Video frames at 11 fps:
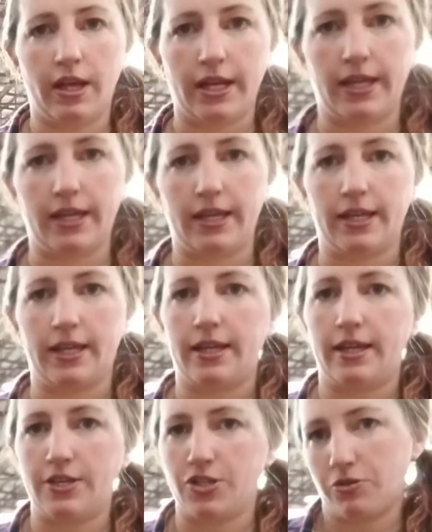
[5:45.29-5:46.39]
lot of
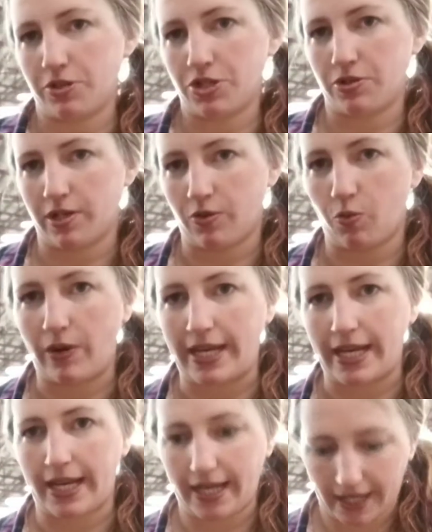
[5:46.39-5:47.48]
intuition and
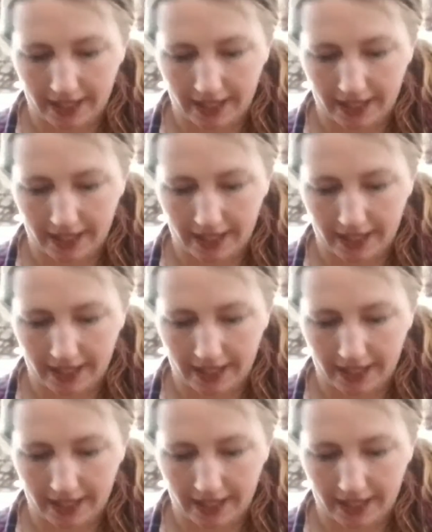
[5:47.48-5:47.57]
winging it.